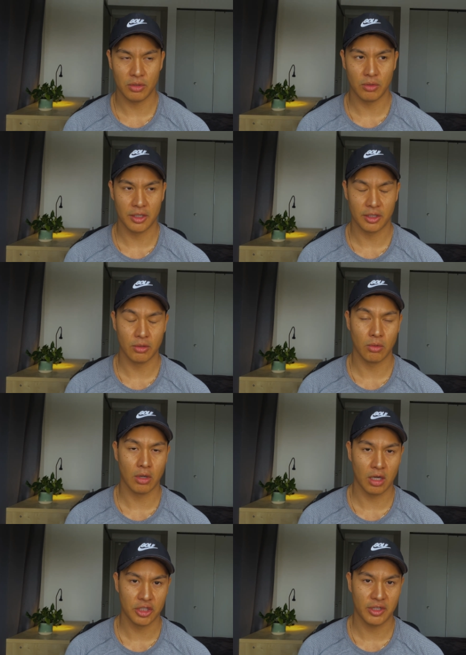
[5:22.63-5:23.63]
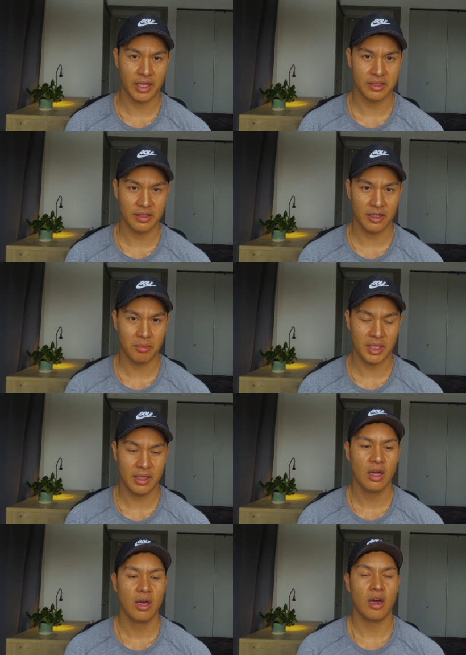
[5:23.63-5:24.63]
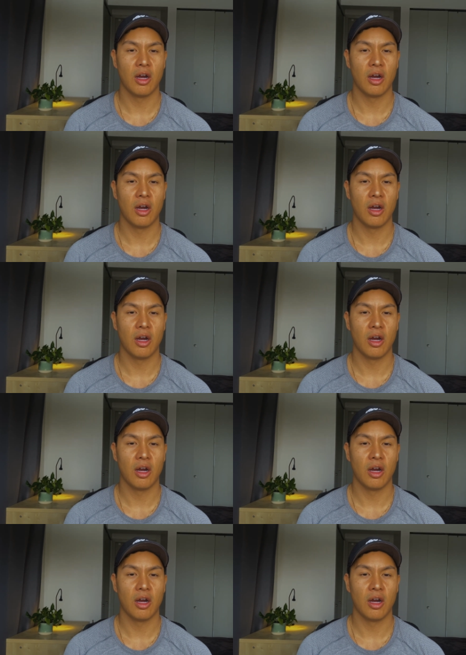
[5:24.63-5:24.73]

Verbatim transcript: who undergo contrast therapy